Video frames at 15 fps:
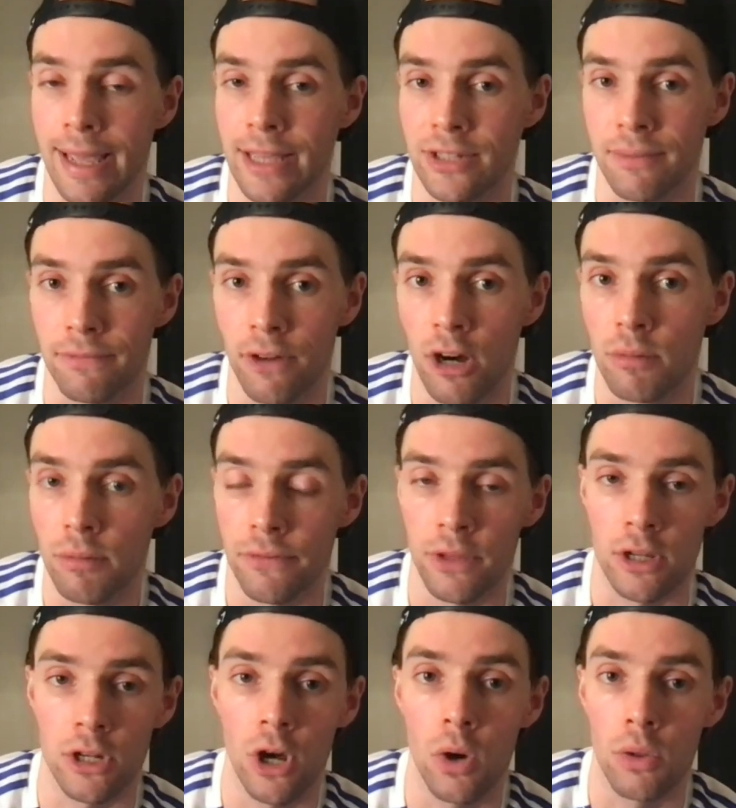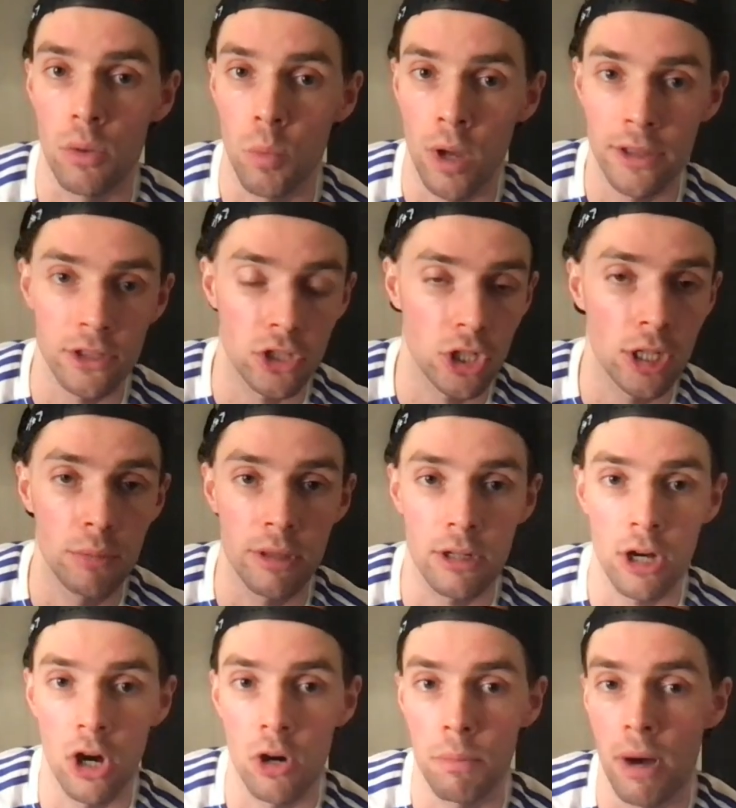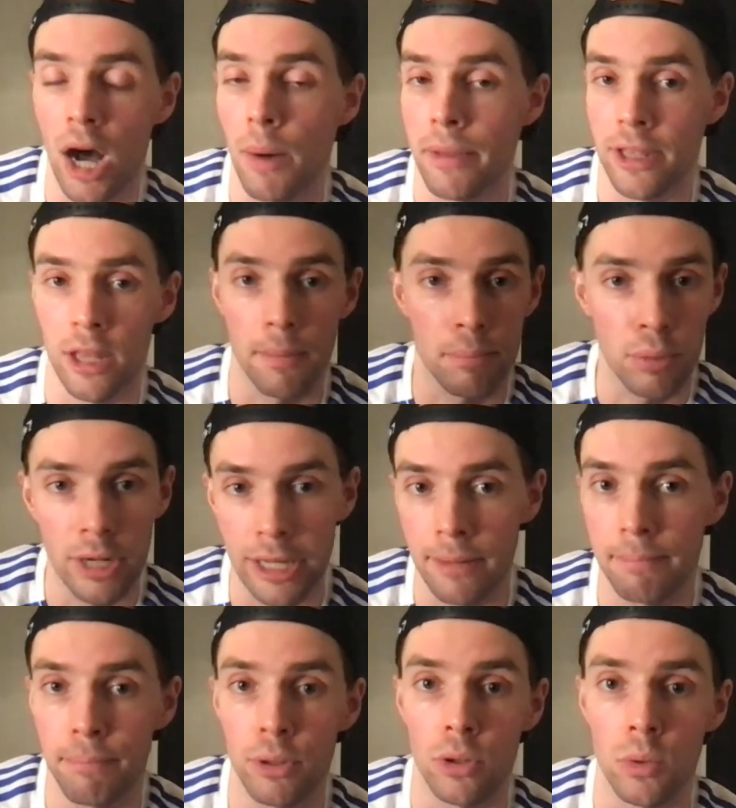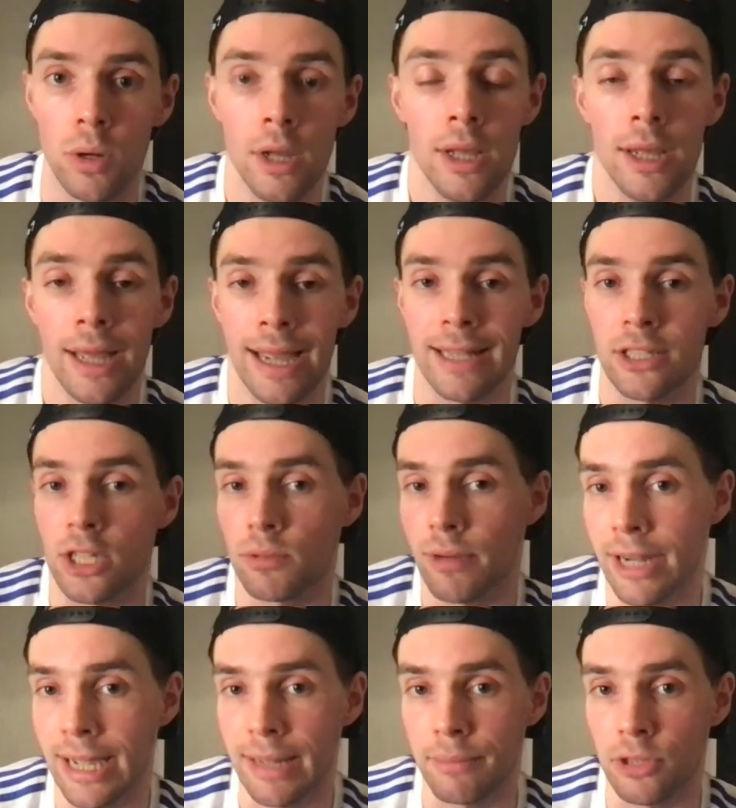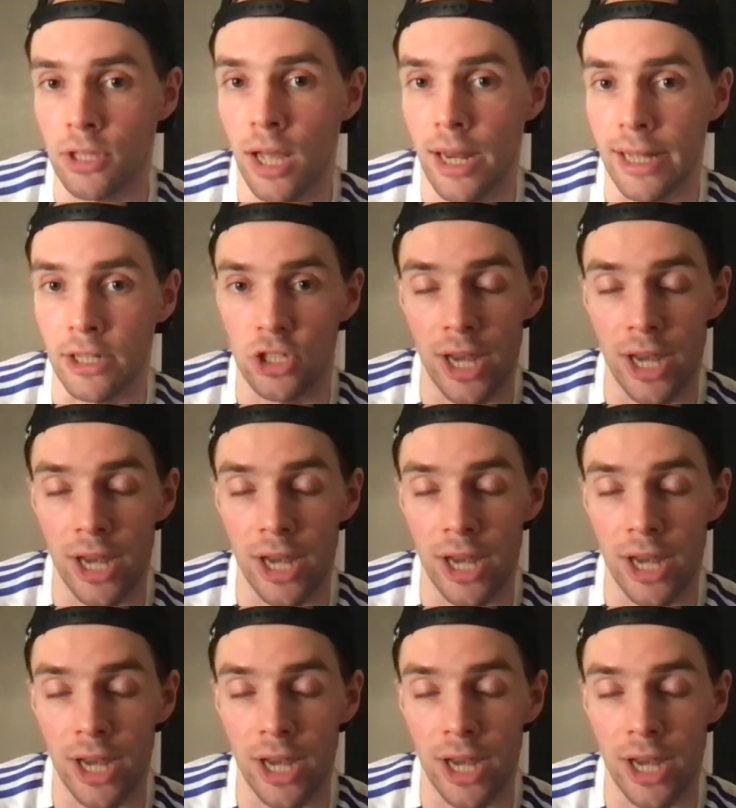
his involvement for the goal, the 1-2 with Cole Palmer, then the brilliant ball into Raheem Sterling.